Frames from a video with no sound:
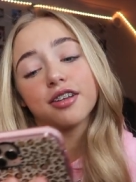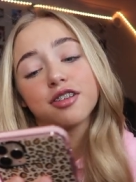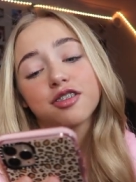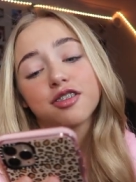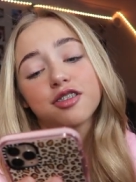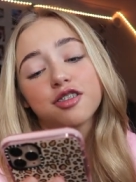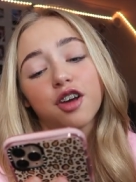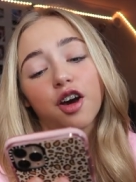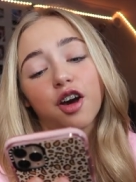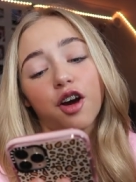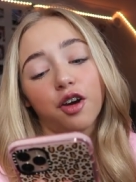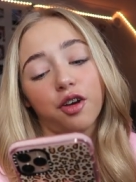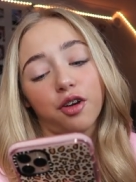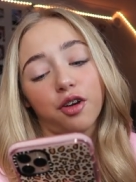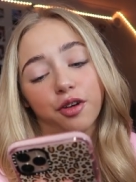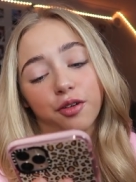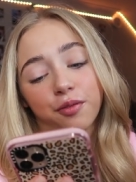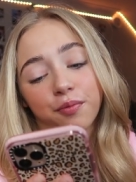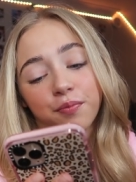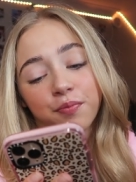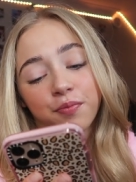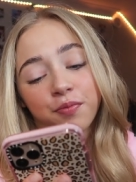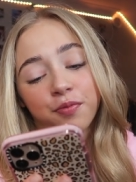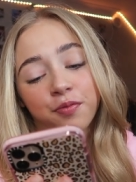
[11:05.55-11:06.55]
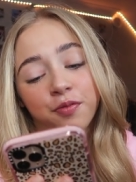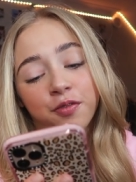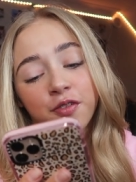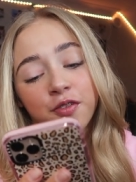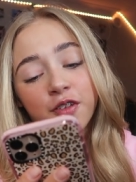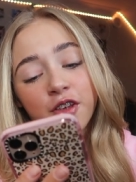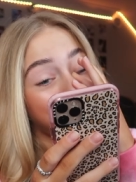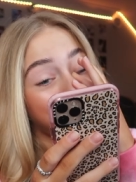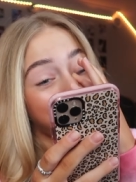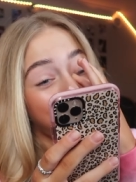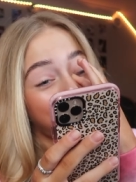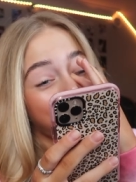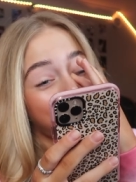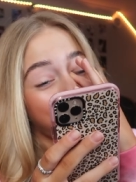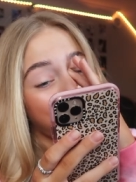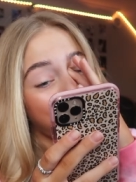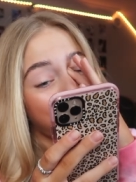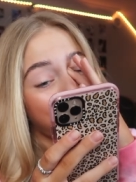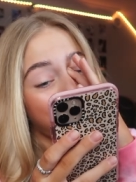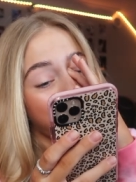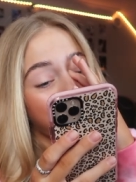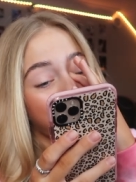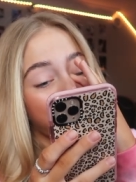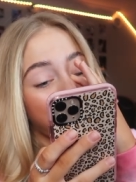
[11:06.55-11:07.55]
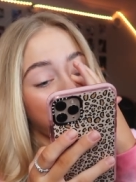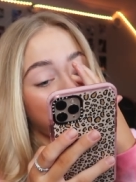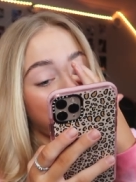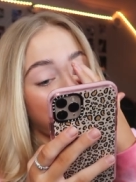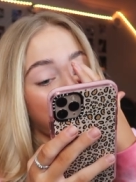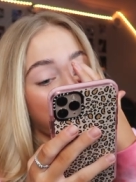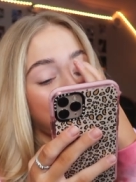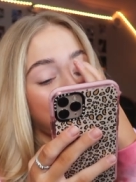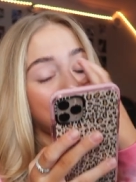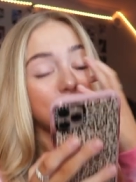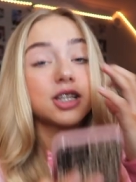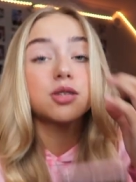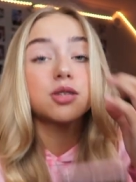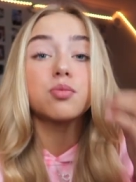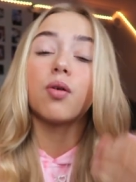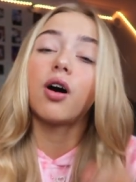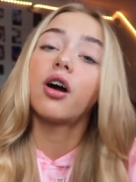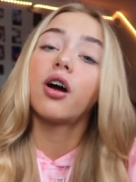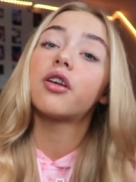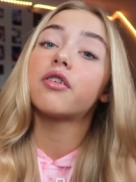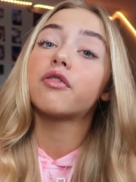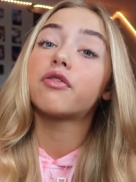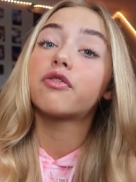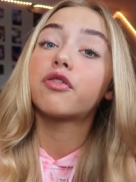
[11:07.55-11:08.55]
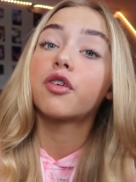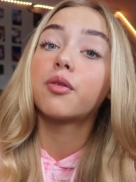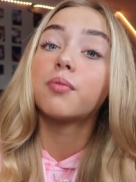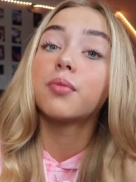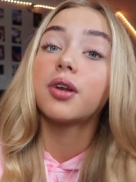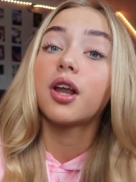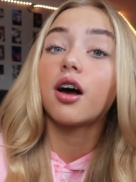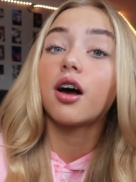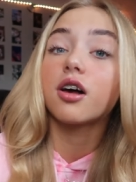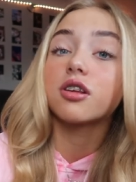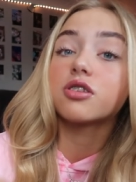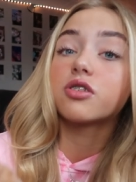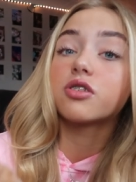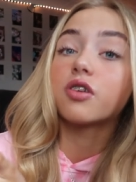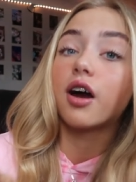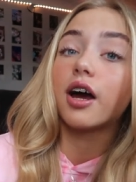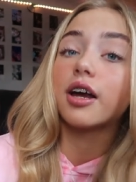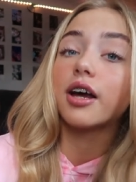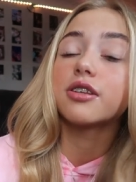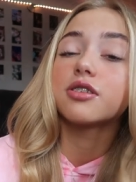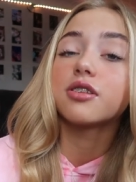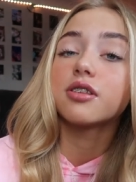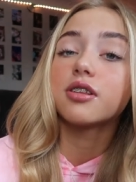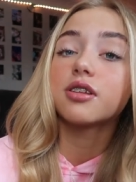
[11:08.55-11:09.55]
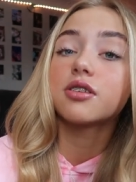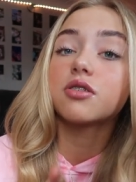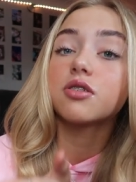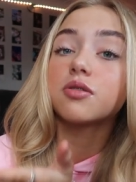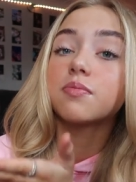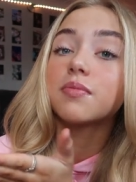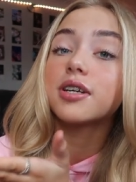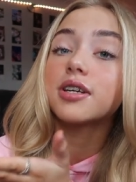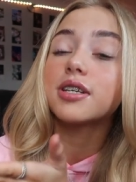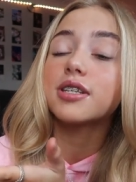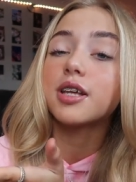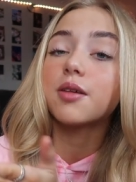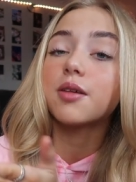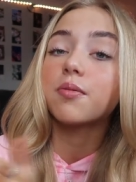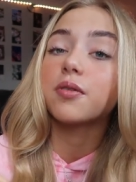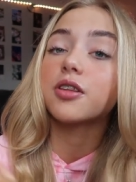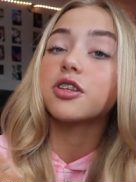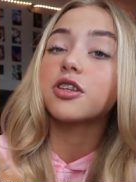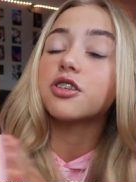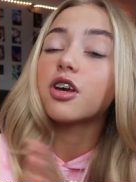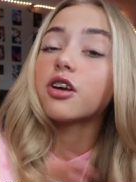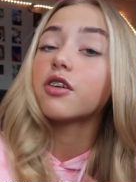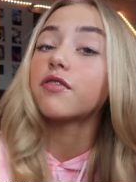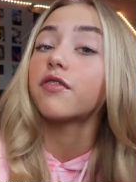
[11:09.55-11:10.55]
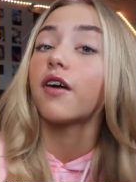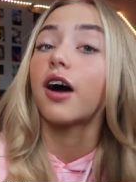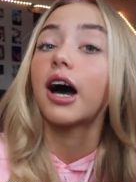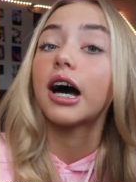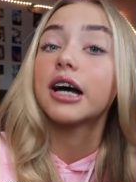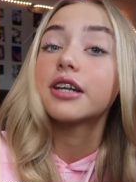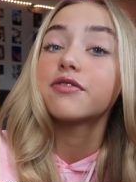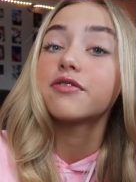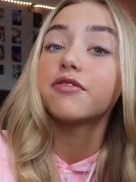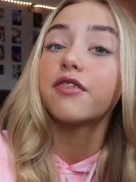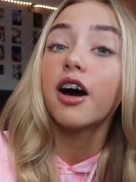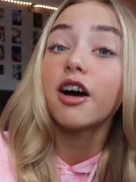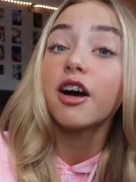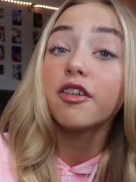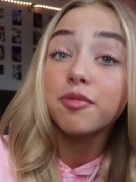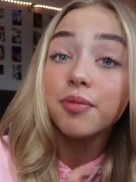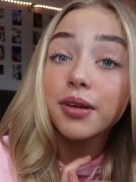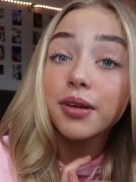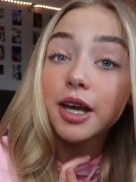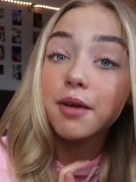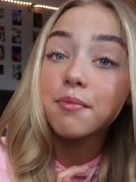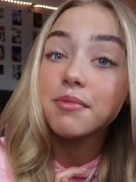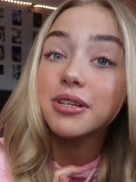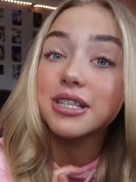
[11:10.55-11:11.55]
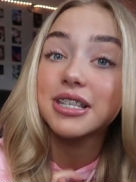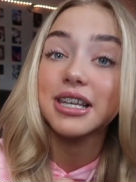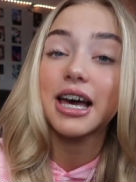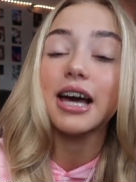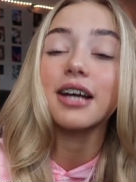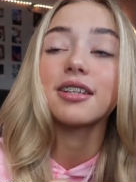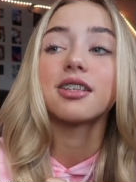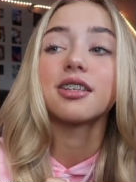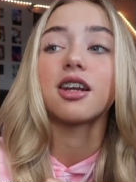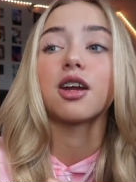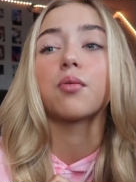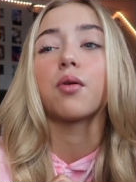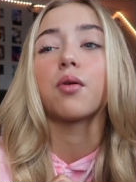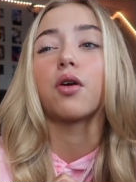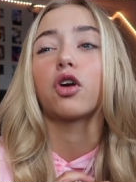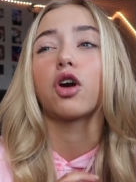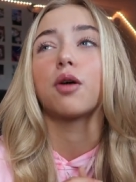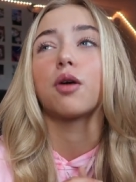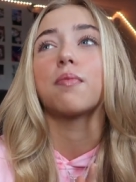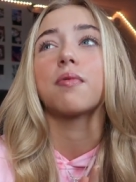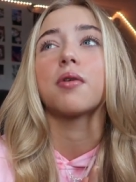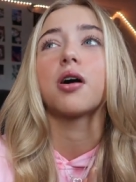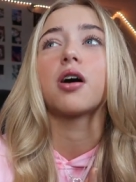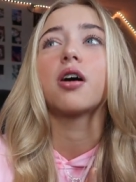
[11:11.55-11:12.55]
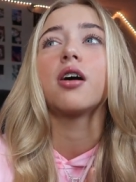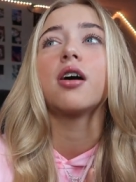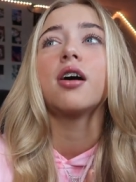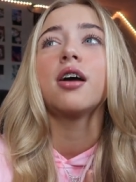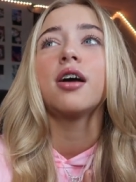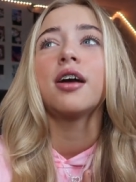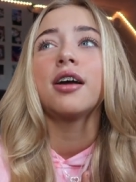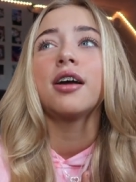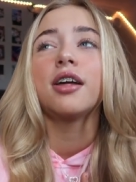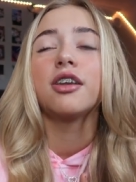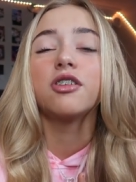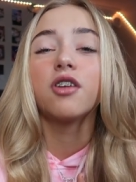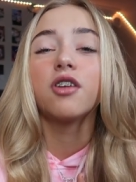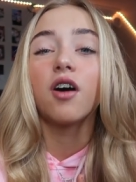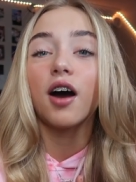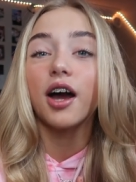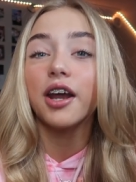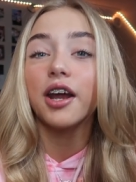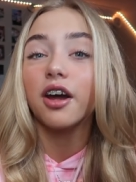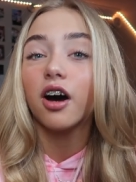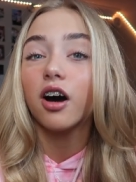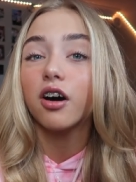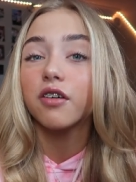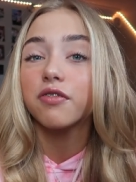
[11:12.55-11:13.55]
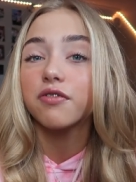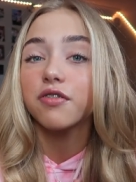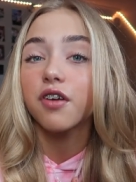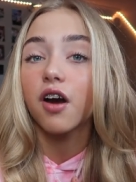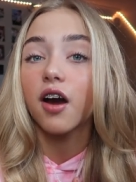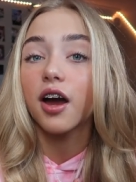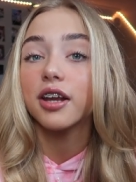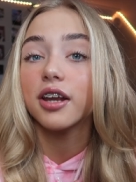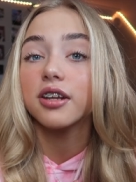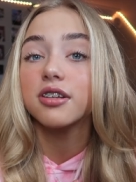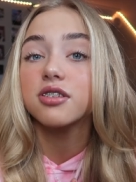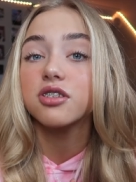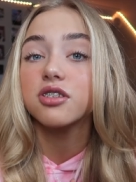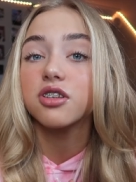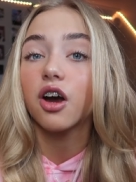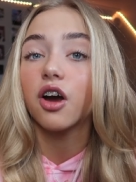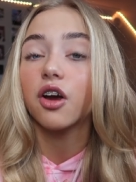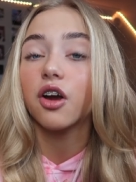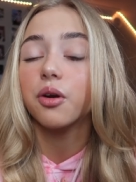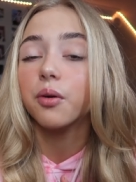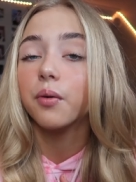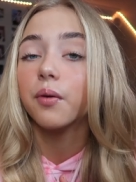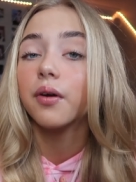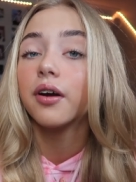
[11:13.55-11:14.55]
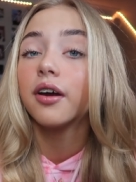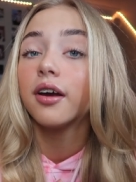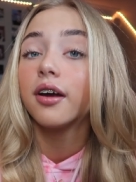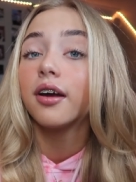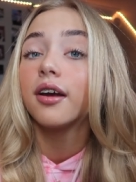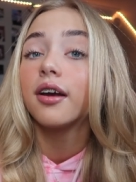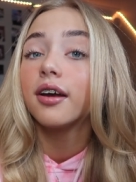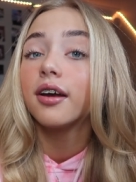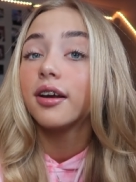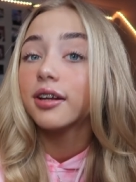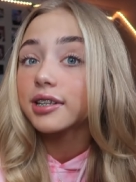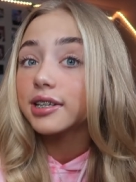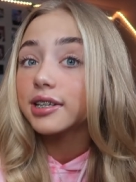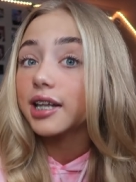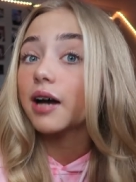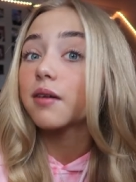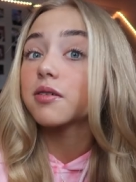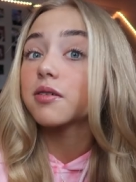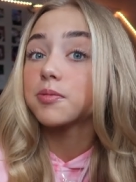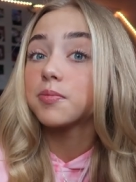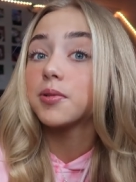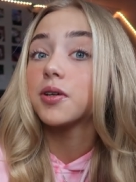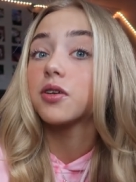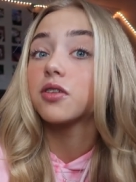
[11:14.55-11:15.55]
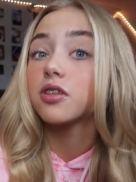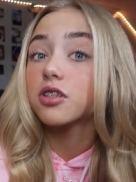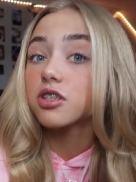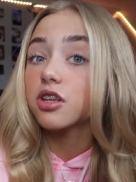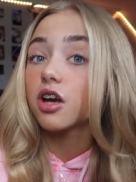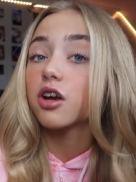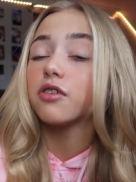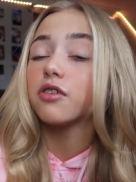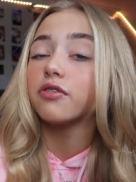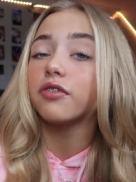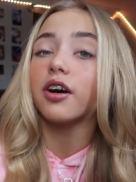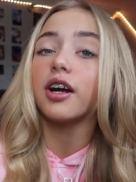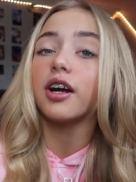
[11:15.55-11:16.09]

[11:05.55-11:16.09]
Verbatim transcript: So, here is one from last night. So this was me asleep on the sofa at five p m exact, and I woke up at nine, half nine. So, that was me on the sofa.